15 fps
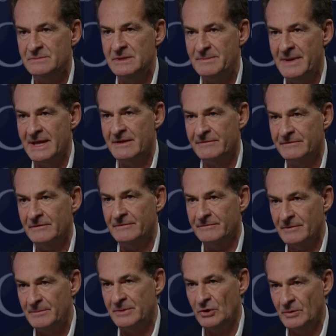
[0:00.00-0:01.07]
to be better fit
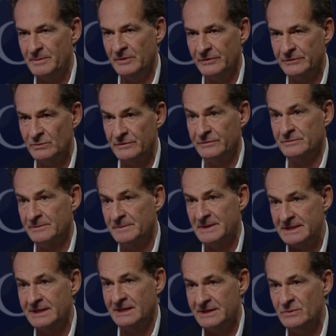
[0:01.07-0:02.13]
for purpose, with,
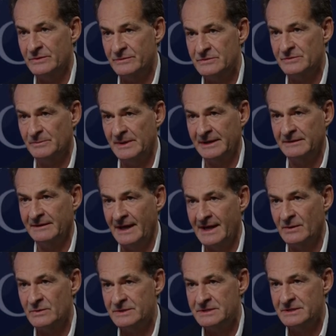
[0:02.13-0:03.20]
particularly with respect to
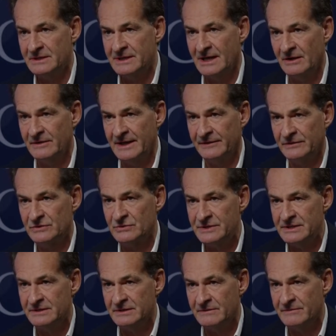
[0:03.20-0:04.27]
equity and how that's
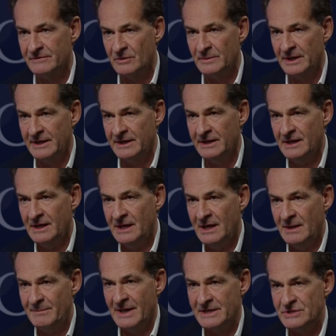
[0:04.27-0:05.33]
treated from a
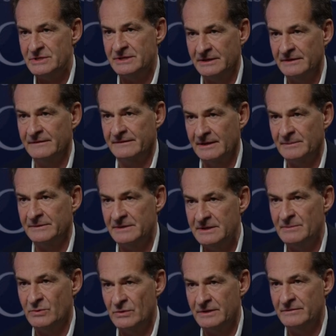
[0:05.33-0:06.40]
budgeting and
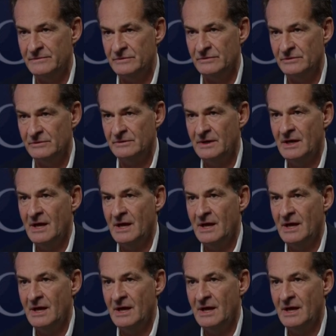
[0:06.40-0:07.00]
subsidy point of view.